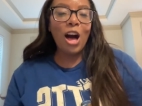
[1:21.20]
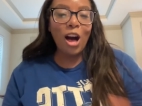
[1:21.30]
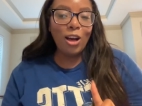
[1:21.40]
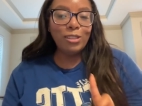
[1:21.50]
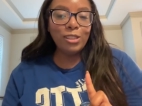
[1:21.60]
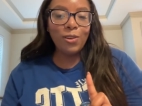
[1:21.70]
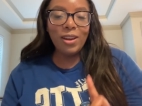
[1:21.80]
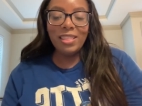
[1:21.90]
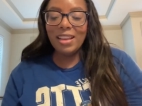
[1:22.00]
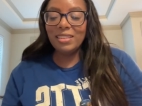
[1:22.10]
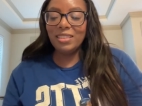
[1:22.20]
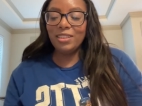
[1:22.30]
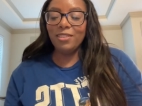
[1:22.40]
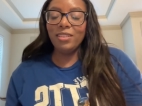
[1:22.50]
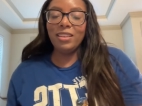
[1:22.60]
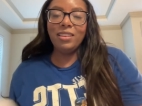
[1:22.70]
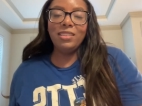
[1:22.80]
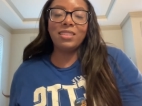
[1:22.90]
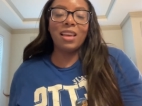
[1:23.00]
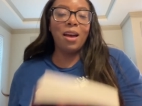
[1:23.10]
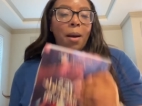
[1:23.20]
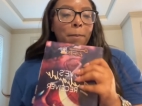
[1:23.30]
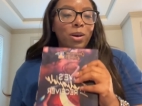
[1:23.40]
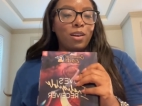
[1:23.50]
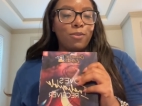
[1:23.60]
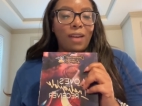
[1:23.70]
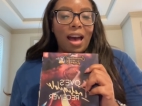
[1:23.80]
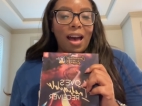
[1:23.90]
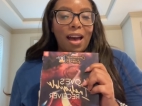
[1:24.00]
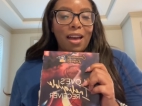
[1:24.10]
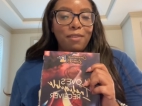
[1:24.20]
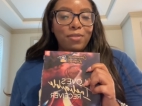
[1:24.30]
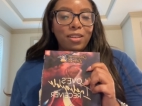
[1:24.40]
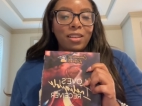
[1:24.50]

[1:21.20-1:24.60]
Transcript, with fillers: Also in that series, book five,